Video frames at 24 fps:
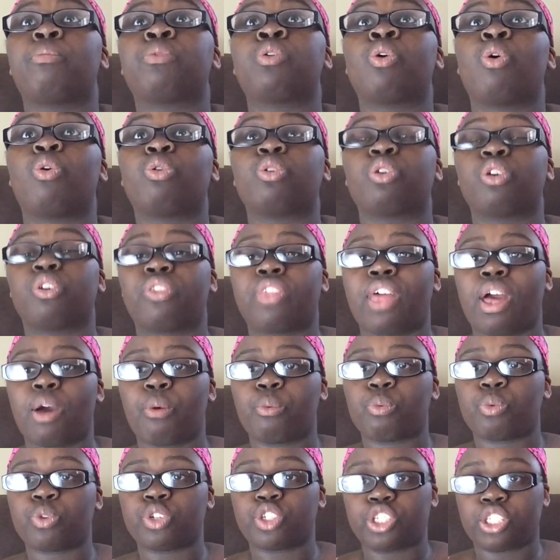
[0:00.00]
told her that
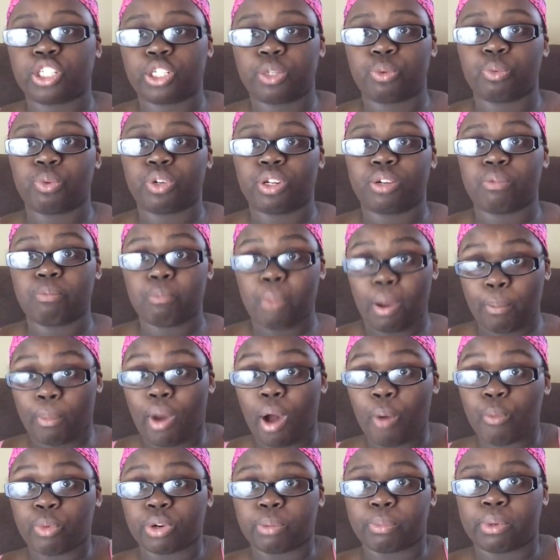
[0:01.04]
my
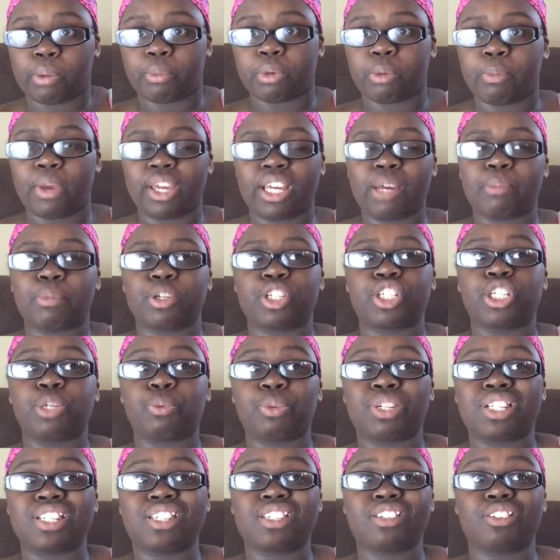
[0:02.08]
mom wouldn't be able to make it, but she
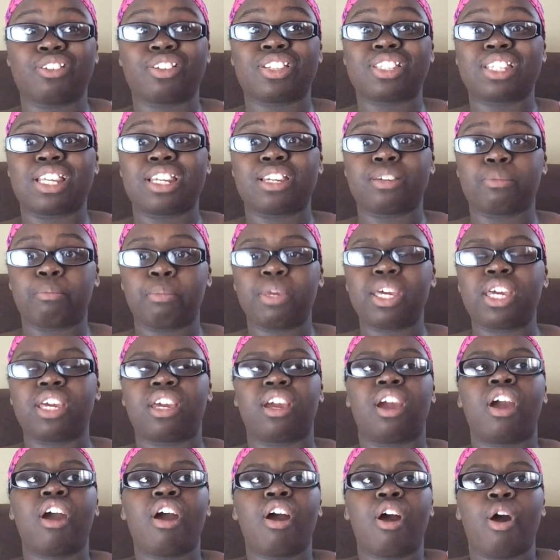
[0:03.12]
would still send
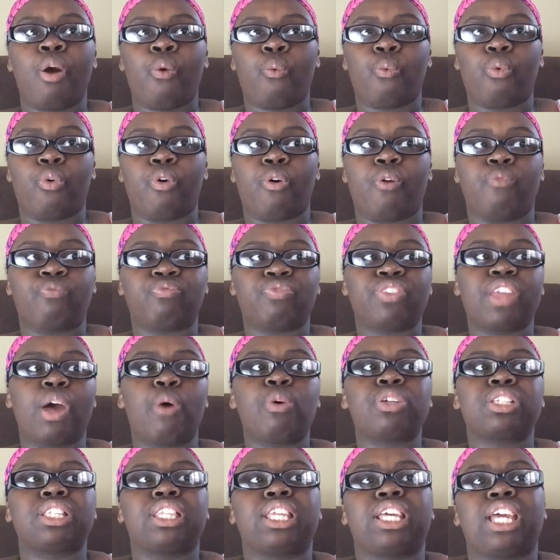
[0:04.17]
me. Well, that
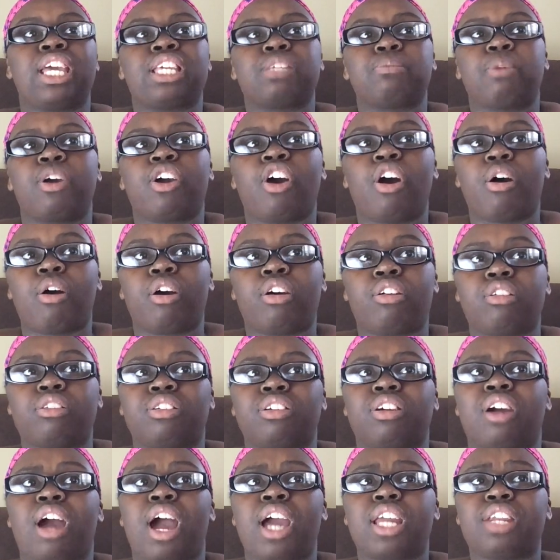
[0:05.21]
wasn't the case. My
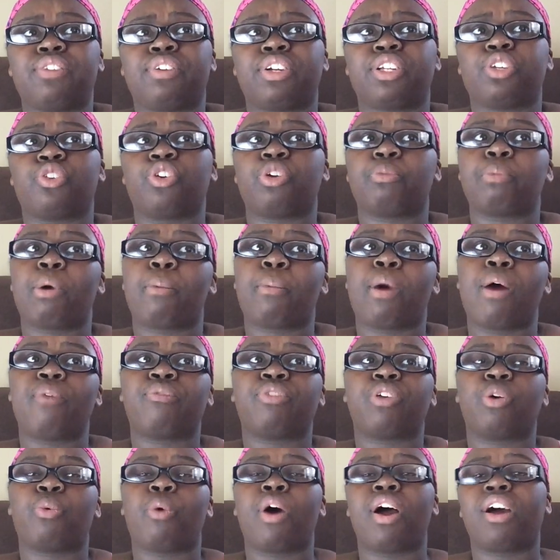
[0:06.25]
aunt kind of ignored my mom
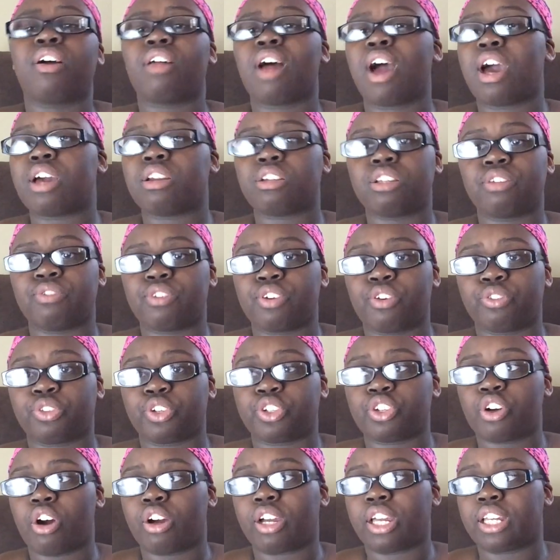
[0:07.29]
for a while. I don't even know if
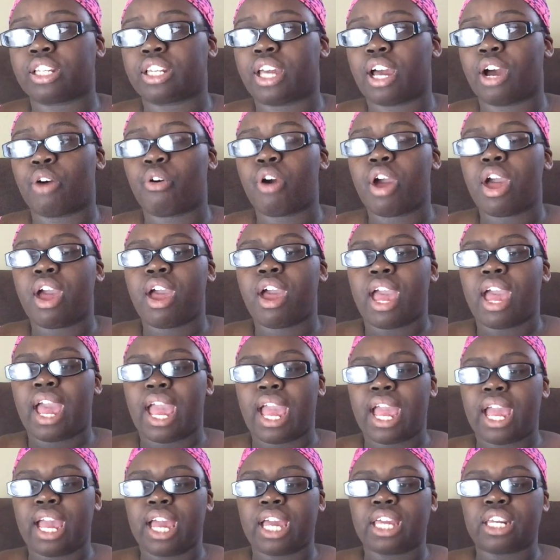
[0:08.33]
they're talking now.
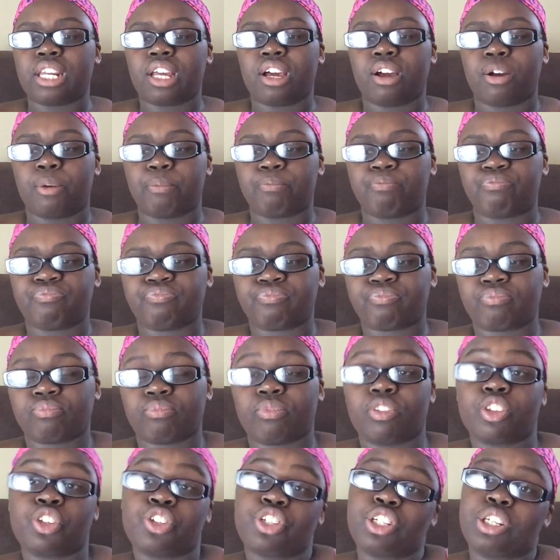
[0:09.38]
And,
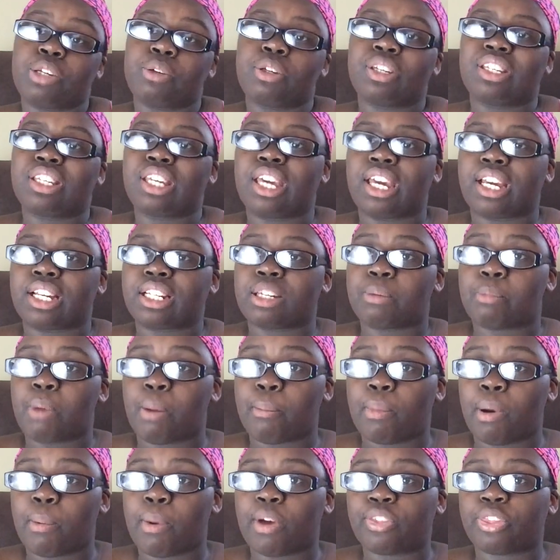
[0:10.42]
she kicked my
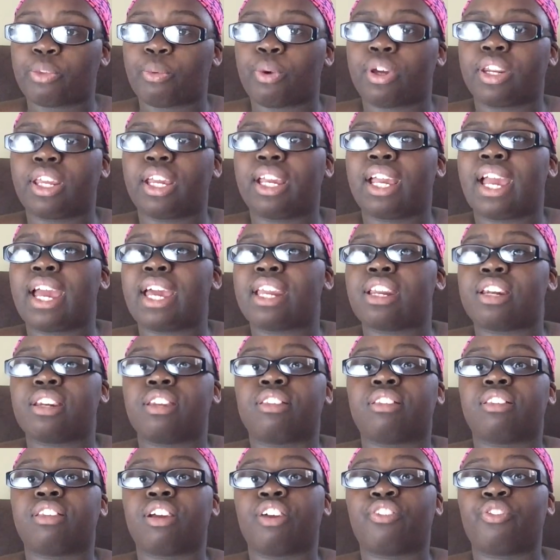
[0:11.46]
mom out the wedding,
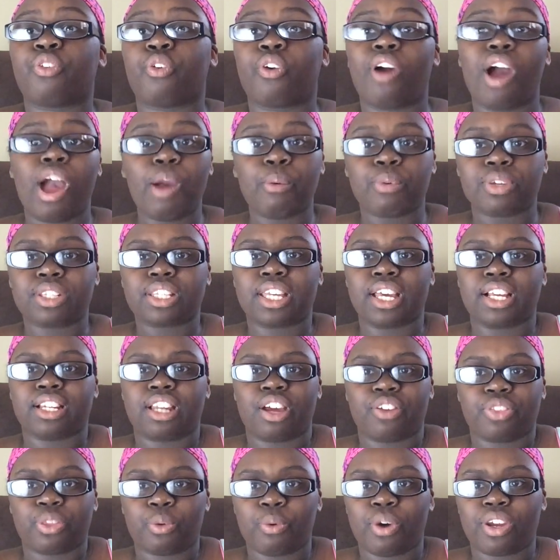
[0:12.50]
and therefore I was kicked
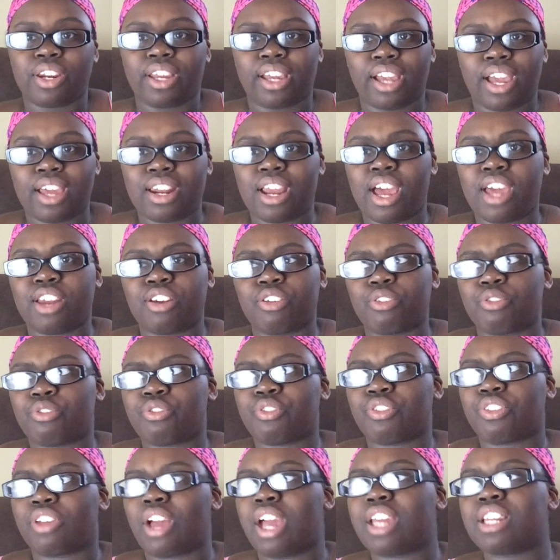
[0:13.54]
out the wedding, and I
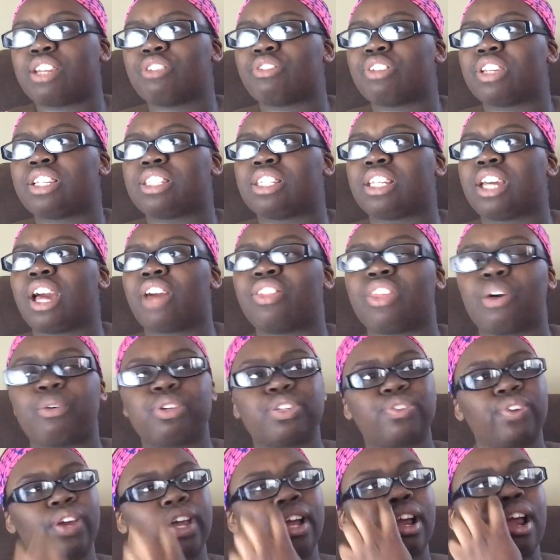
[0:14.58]
didn't really see how that
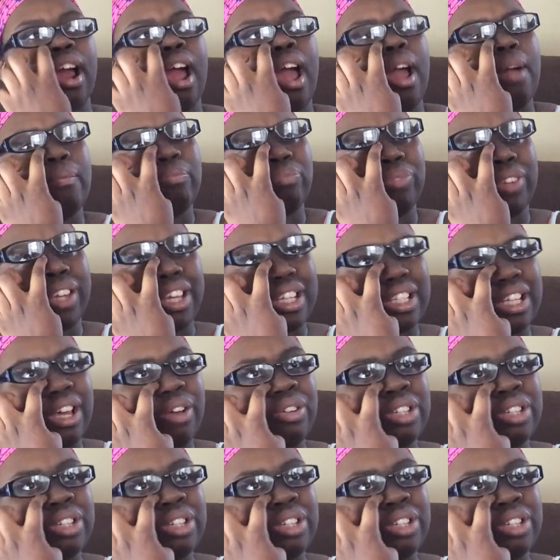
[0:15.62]
was fair, because I